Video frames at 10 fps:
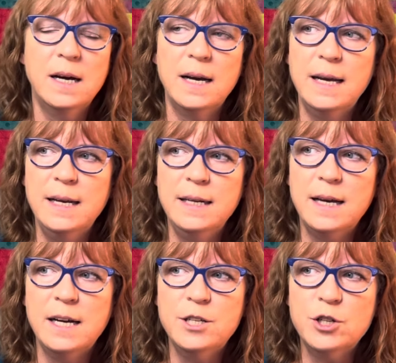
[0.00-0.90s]
And
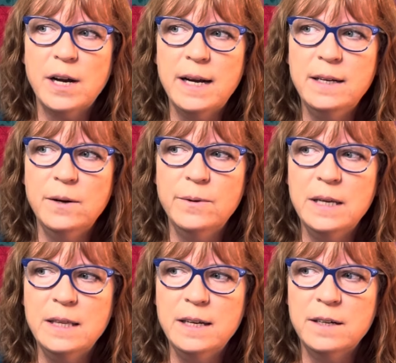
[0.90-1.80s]
I tried
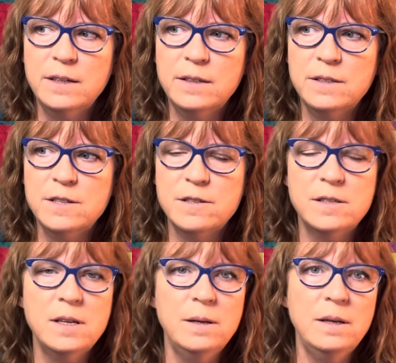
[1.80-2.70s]
going there to
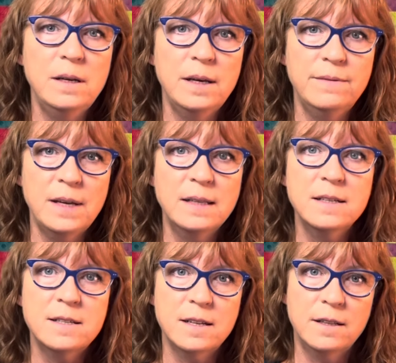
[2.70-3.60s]
see if they
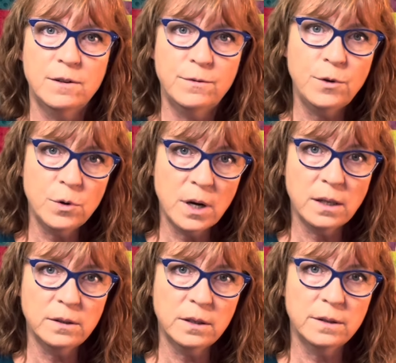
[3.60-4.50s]
listed their full
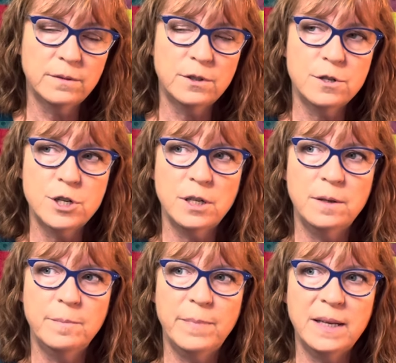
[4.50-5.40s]
color
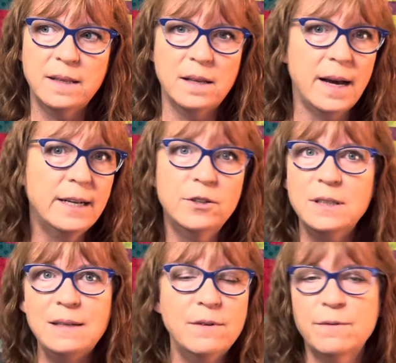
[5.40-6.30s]
conversion, but I
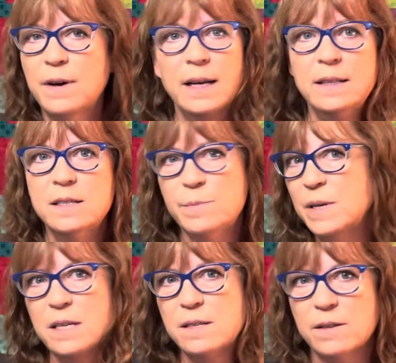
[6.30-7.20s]
couldn't even find this
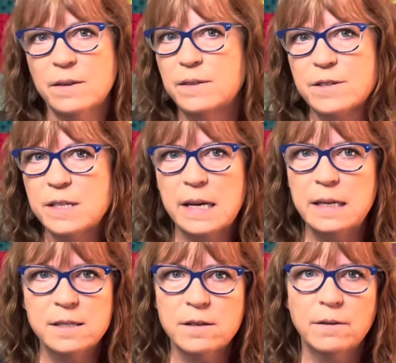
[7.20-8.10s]
piece on their
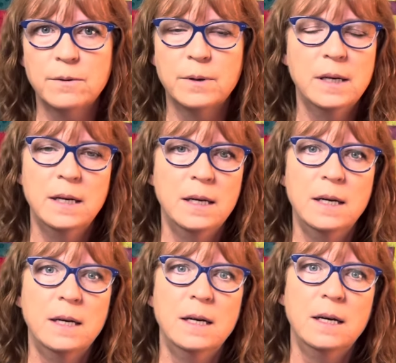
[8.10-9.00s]
site. So
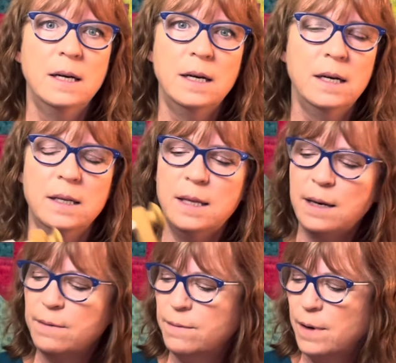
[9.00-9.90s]

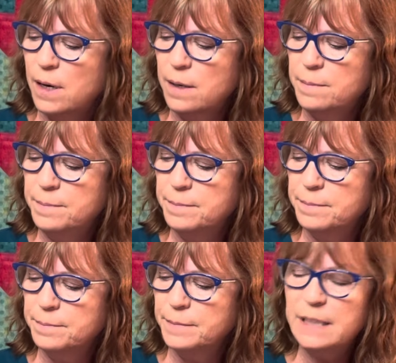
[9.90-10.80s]
they've uh,
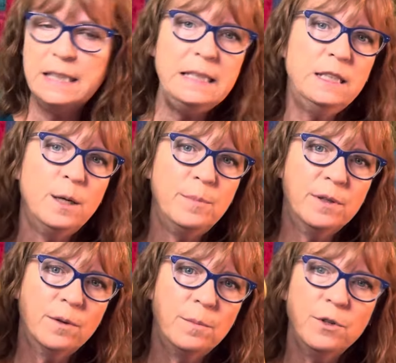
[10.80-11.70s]
cleaned up
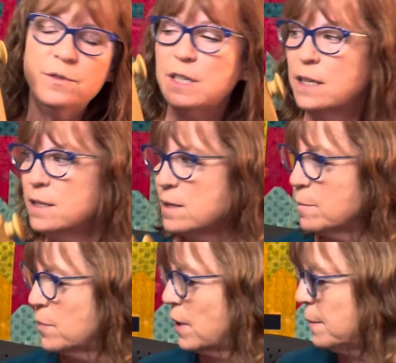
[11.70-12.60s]
and removed it at
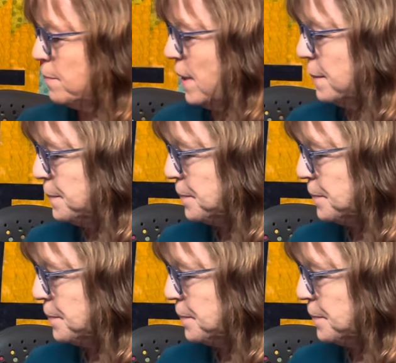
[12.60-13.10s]
some point. But